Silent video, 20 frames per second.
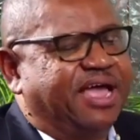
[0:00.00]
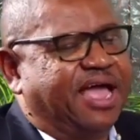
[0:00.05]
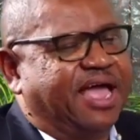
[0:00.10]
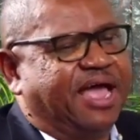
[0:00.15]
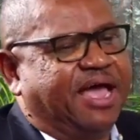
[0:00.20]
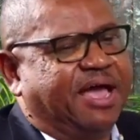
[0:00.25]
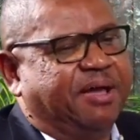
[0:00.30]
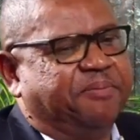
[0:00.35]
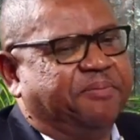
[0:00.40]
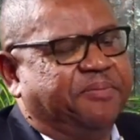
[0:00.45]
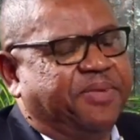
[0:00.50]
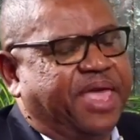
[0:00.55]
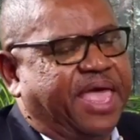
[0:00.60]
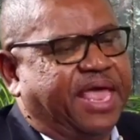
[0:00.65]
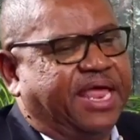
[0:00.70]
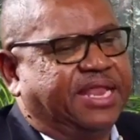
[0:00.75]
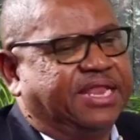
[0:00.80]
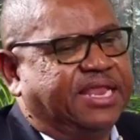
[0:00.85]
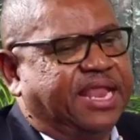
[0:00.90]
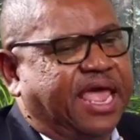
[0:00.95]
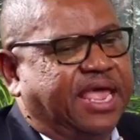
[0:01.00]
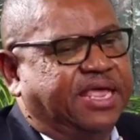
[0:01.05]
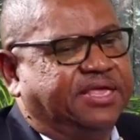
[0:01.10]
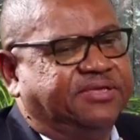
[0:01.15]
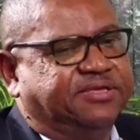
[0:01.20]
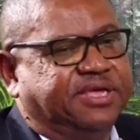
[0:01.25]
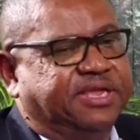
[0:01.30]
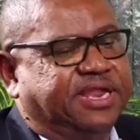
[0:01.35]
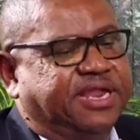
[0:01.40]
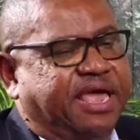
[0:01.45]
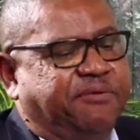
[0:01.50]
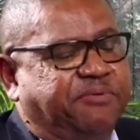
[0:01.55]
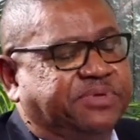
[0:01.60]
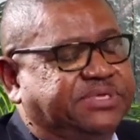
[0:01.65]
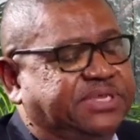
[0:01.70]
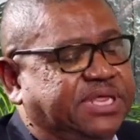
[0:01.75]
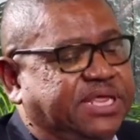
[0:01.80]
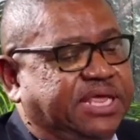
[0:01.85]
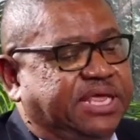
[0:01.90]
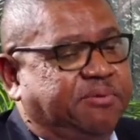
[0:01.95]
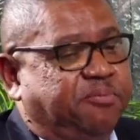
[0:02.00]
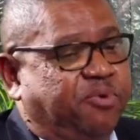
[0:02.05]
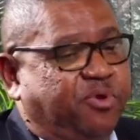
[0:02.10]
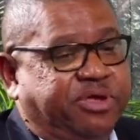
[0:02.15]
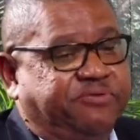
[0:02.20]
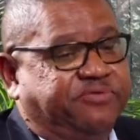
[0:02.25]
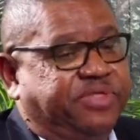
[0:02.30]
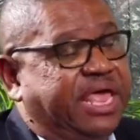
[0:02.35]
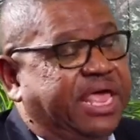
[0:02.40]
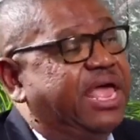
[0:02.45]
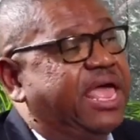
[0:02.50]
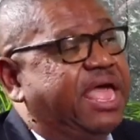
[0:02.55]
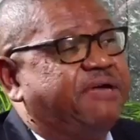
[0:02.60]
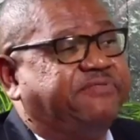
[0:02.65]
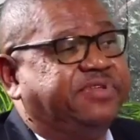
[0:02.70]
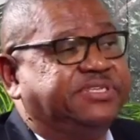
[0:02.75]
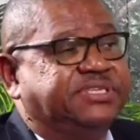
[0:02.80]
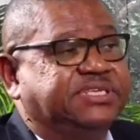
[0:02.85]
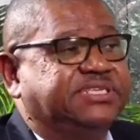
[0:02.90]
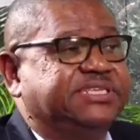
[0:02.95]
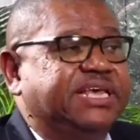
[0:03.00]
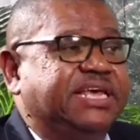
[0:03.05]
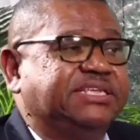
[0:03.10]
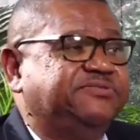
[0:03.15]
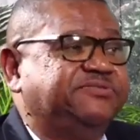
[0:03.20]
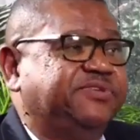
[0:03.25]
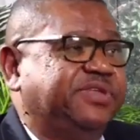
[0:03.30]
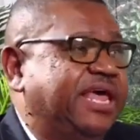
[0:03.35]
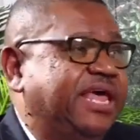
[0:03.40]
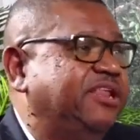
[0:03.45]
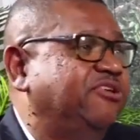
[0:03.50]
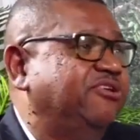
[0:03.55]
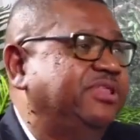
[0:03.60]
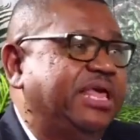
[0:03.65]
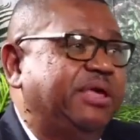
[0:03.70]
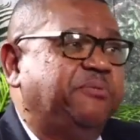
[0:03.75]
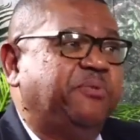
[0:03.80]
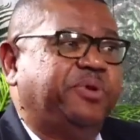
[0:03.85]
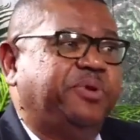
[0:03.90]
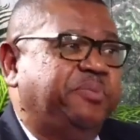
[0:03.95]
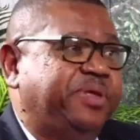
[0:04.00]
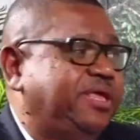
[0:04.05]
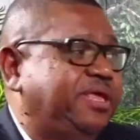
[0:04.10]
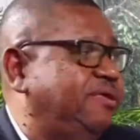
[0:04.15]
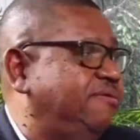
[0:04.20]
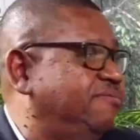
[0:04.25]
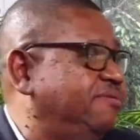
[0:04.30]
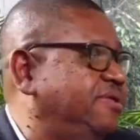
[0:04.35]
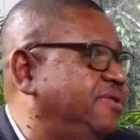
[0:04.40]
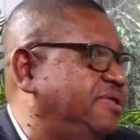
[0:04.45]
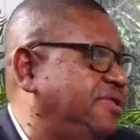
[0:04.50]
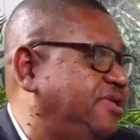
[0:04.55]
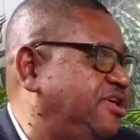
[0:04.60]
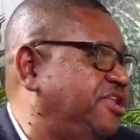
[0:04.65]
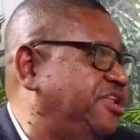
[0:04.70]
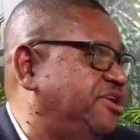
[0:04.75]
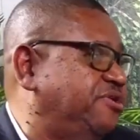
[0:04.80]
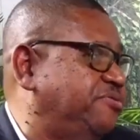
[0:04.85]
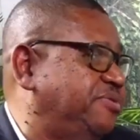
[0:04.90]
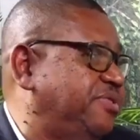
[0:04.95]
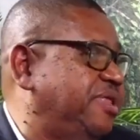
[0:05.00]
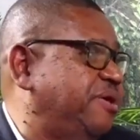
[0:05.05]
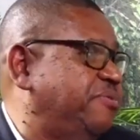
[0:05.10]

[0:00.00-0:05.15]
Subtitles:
and I was thinking, boy, if they're ever successful, I know they would be, they would be